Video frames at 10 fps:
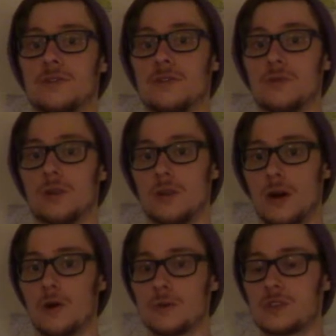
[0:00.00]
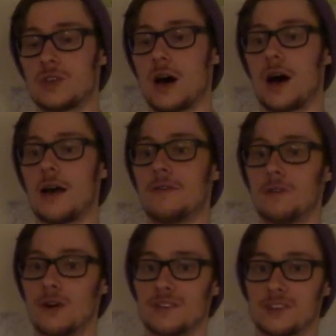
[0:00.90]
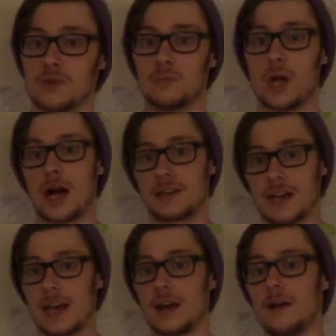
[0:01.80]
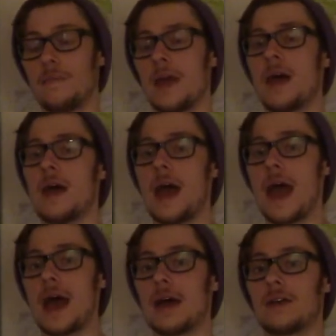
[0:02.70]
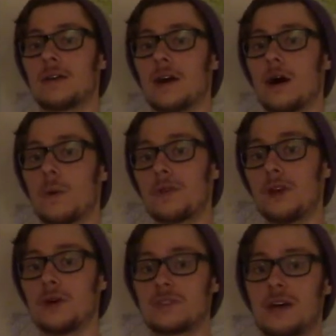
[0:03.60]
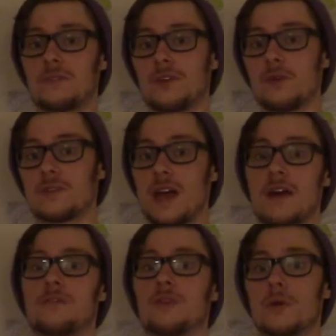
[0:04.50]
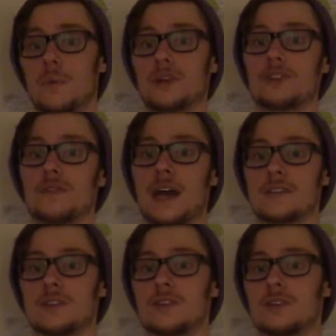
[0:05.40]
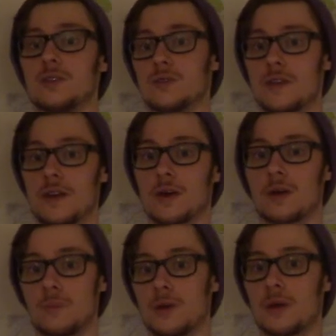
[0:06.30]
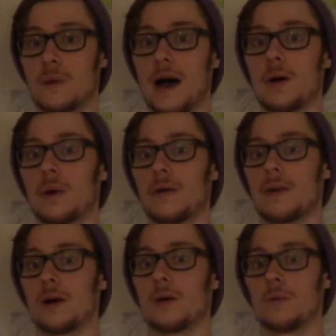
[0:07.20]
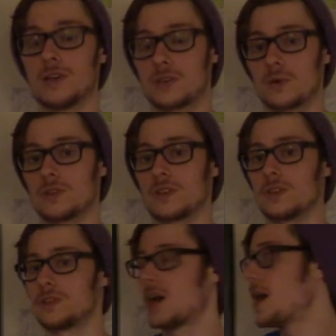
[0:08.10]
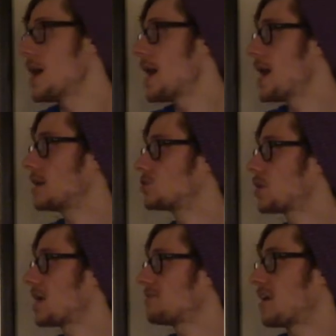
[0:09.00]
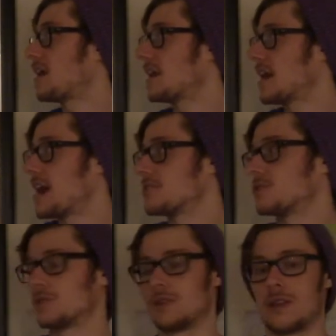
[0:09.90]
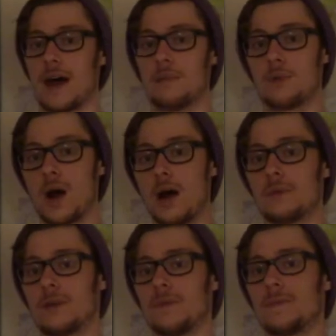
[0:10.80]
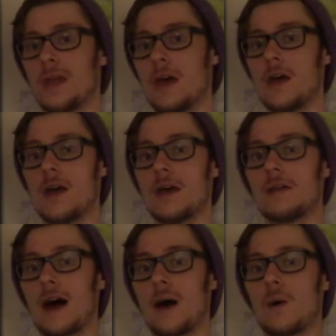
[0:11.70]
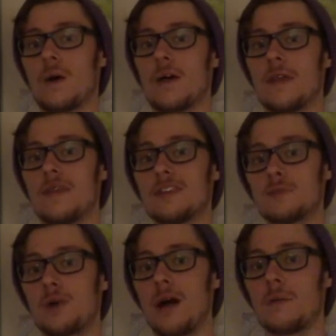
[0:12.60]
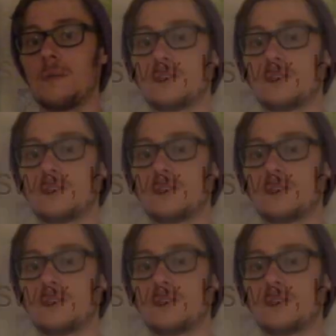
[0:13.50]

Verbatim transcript: to the nodes uh, involving some block data. And uh, what the nodes have to do is they have to do a bunch of guesses using their computing power and their resources and try to find an answer to that problem. Now, this problem is